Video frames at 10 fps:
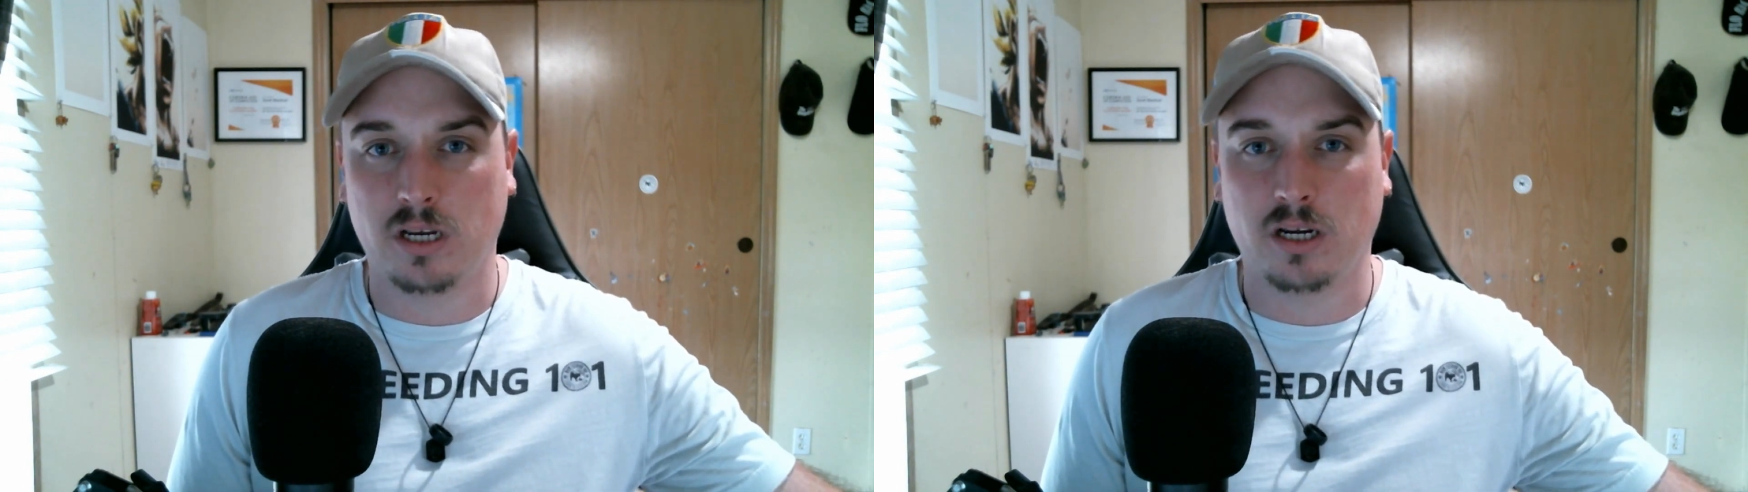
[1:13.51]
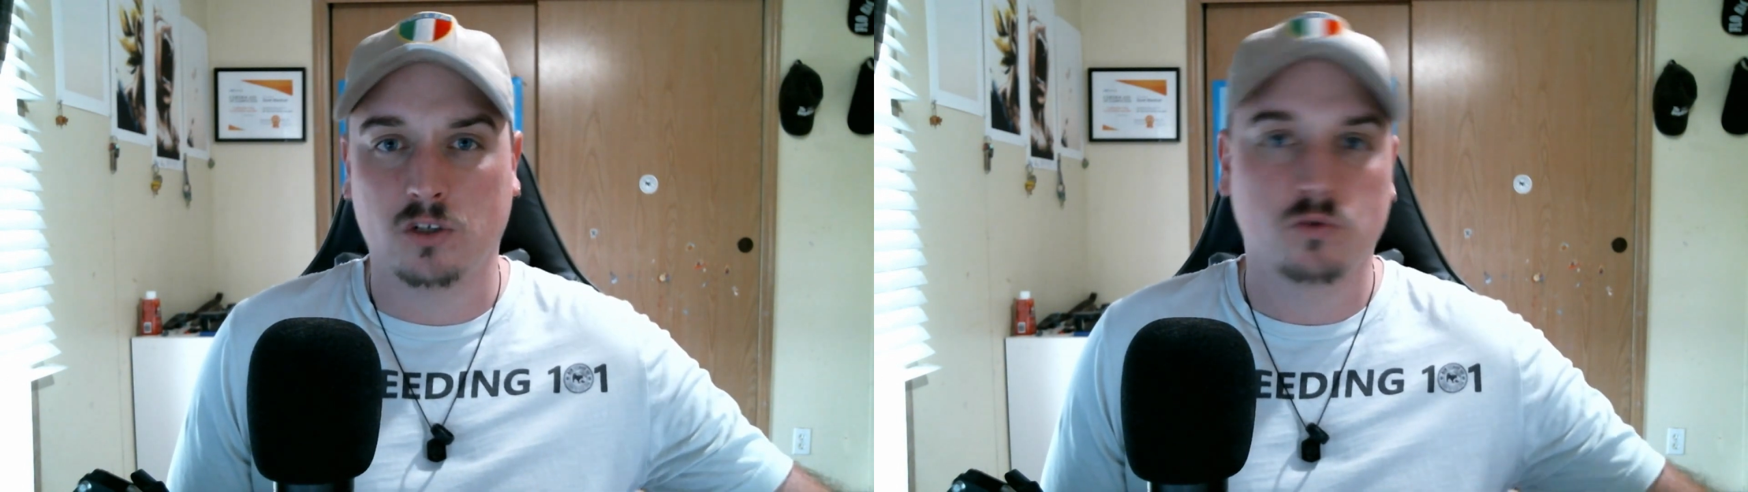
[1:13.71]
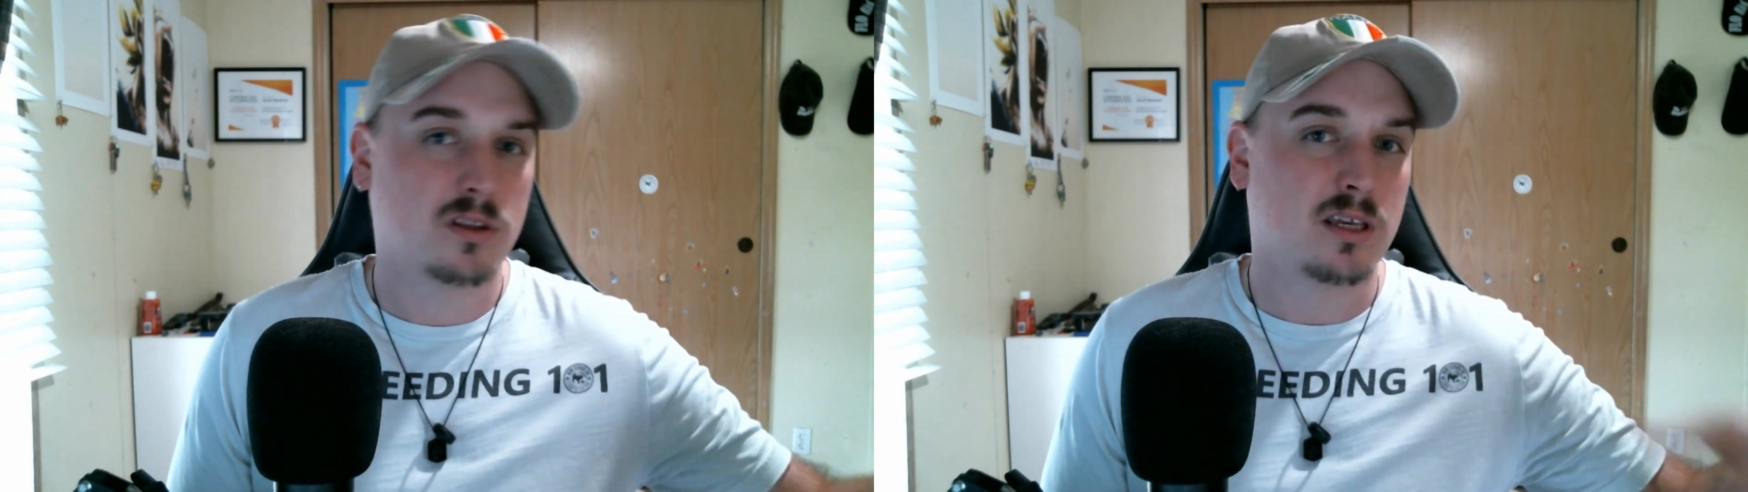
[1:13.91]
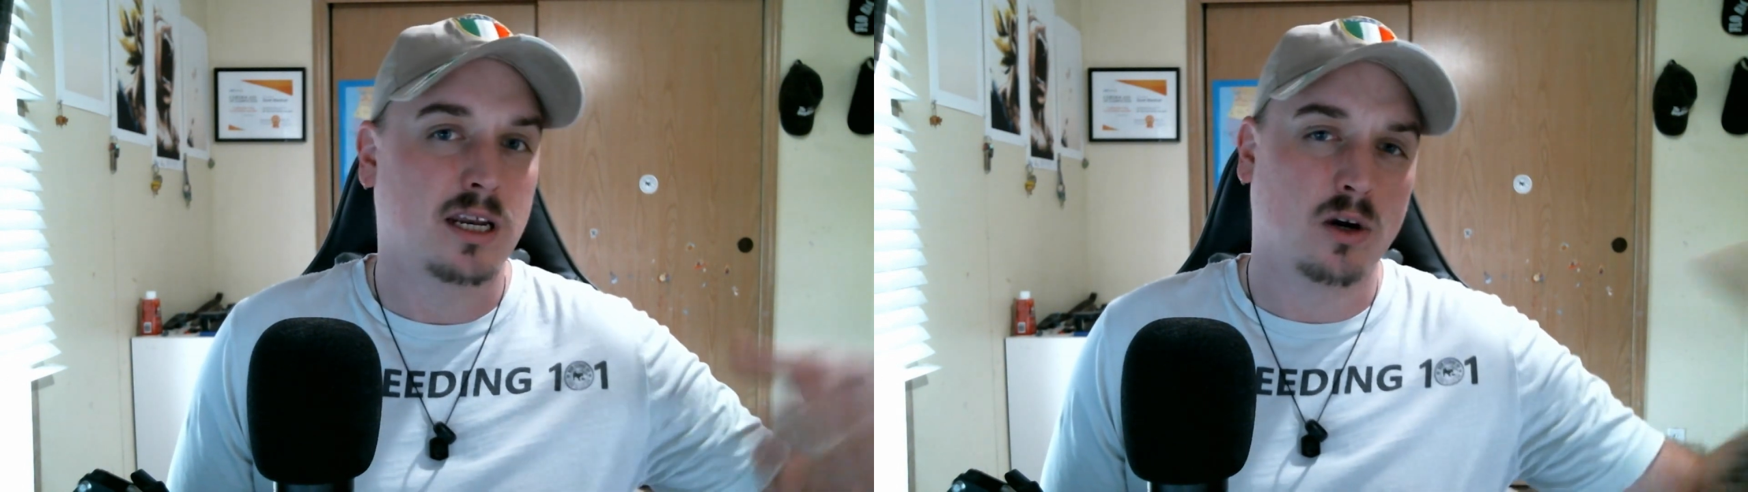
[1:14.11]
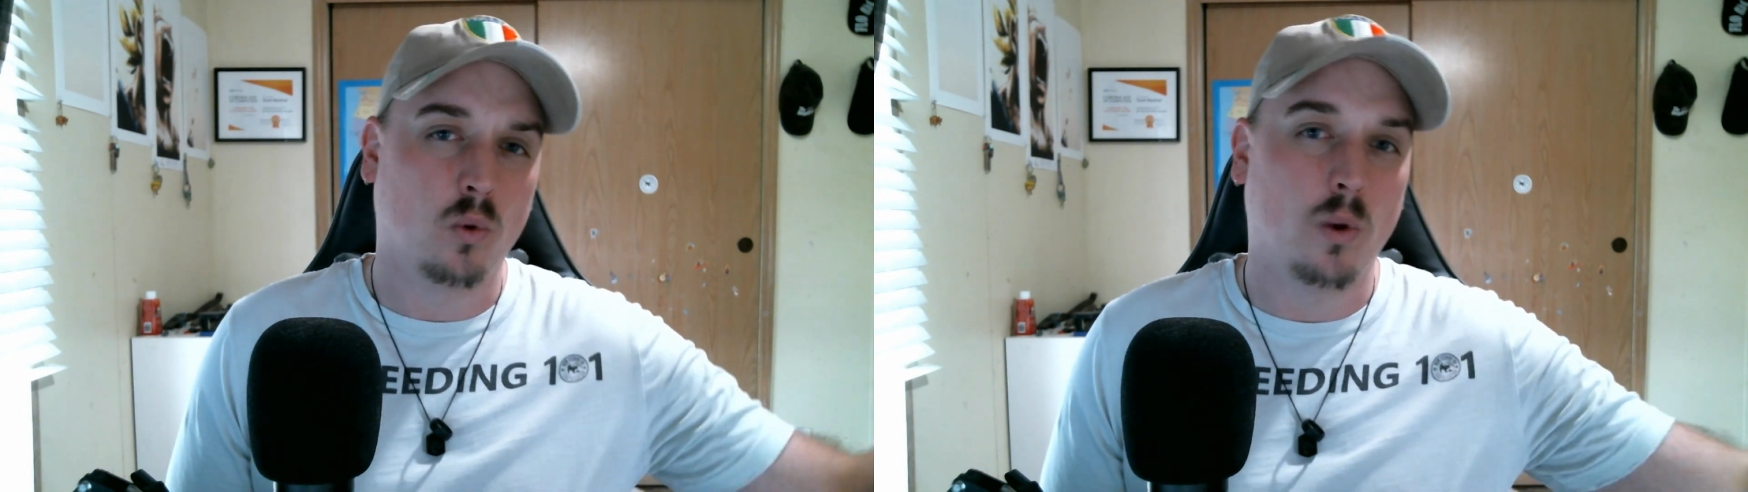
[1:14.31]
years with
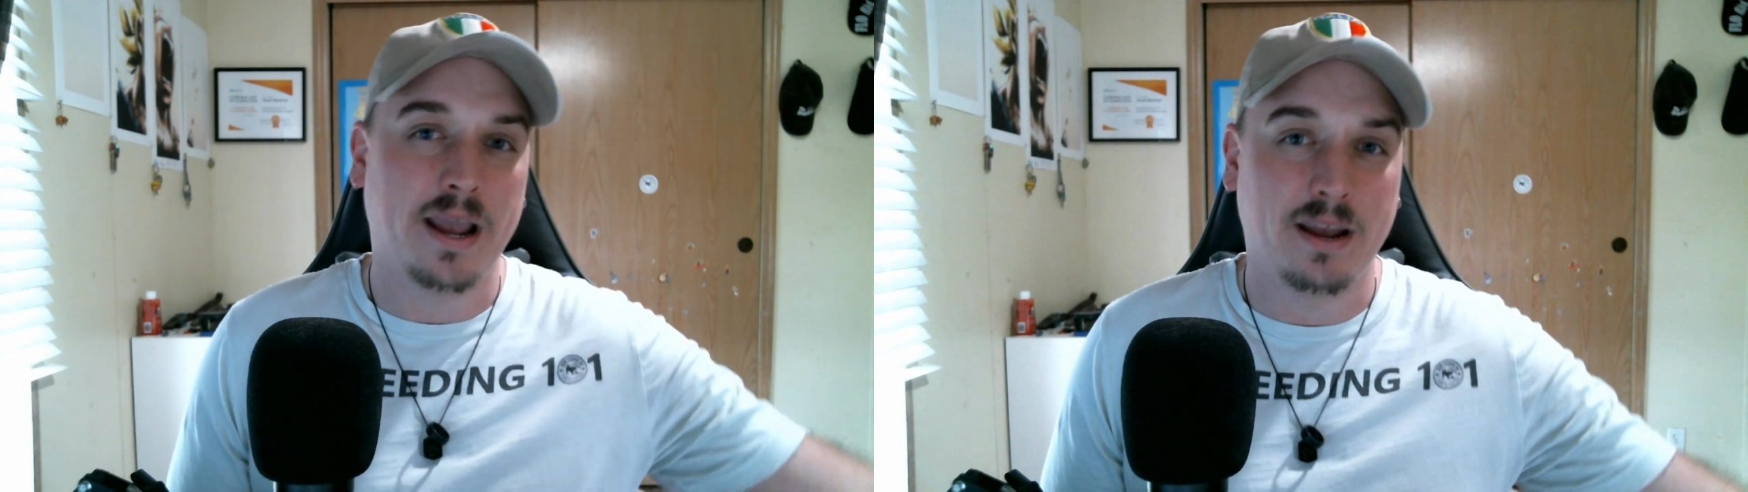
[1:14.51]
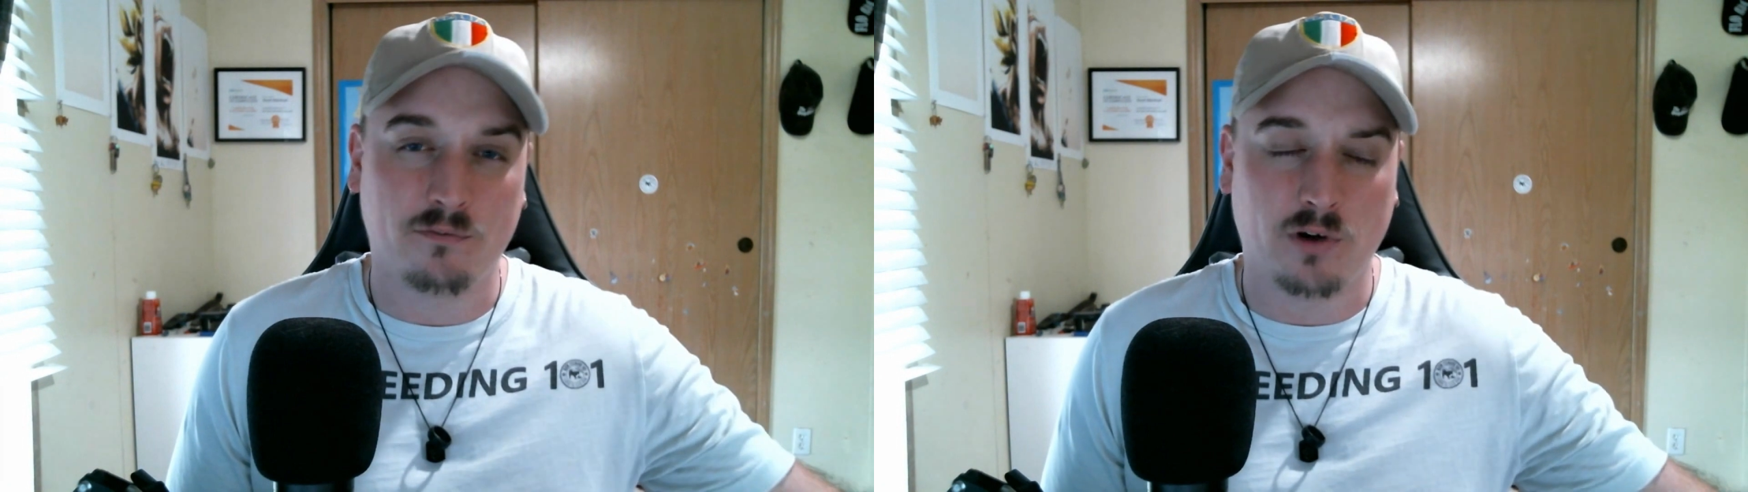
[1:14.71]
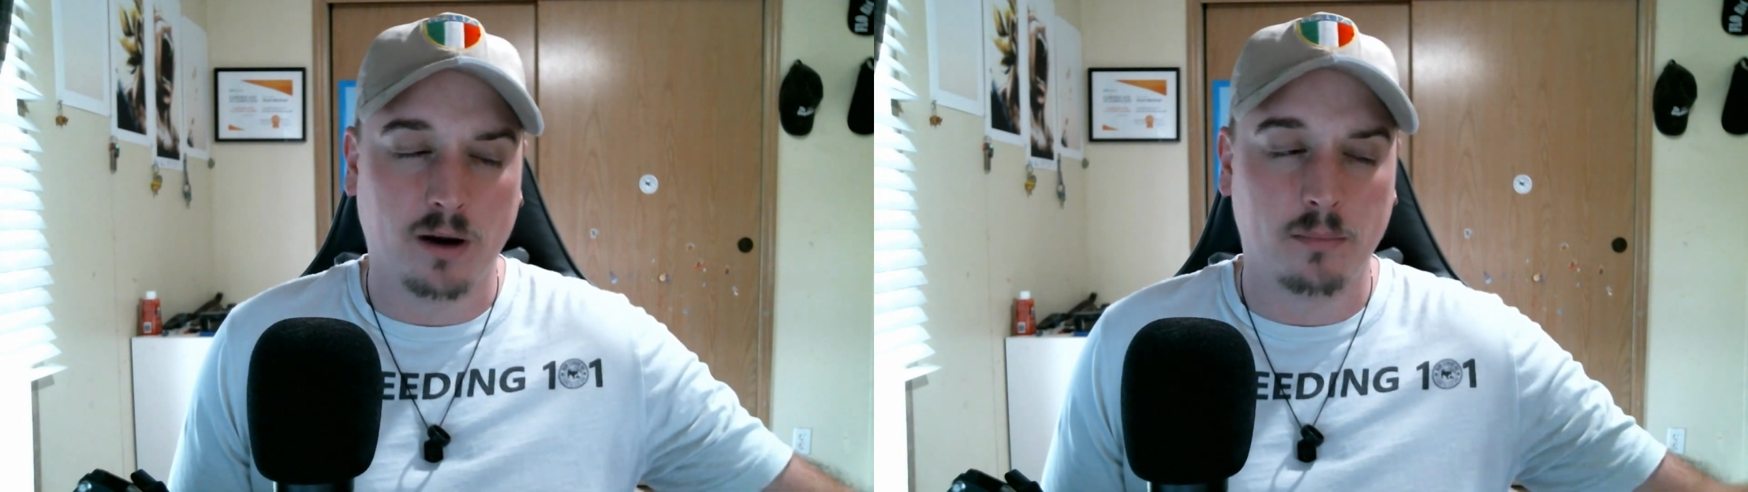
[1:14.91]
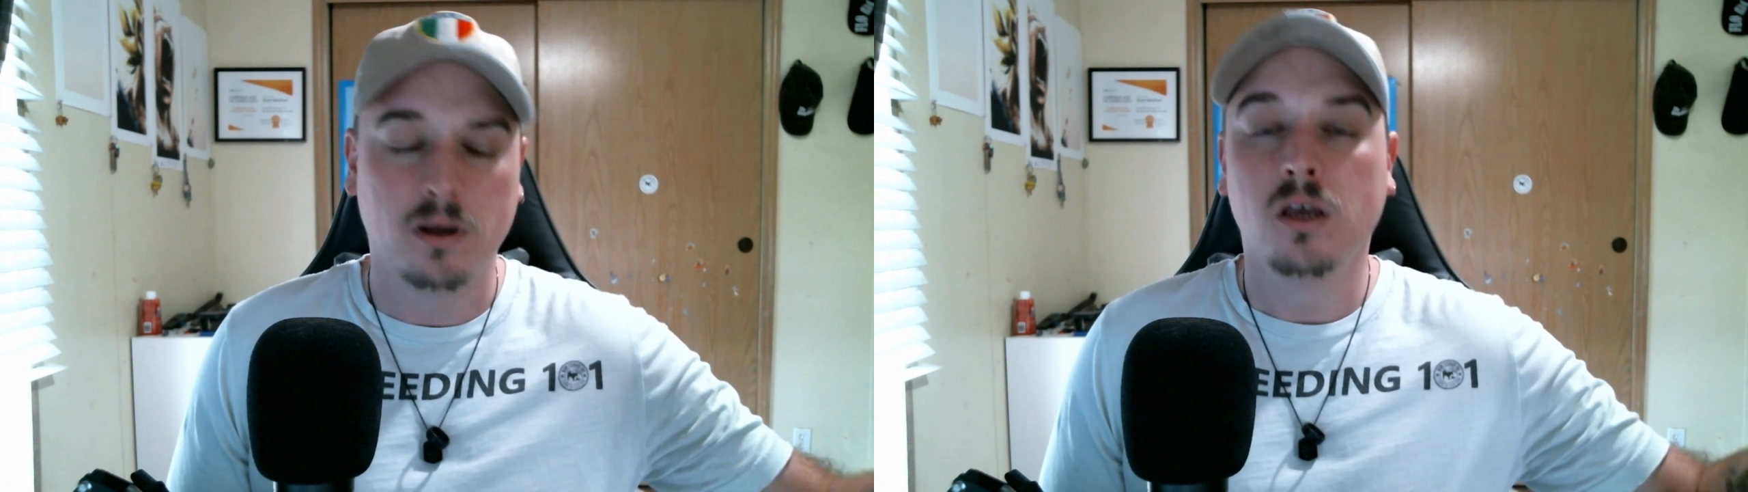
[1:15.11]
getting away from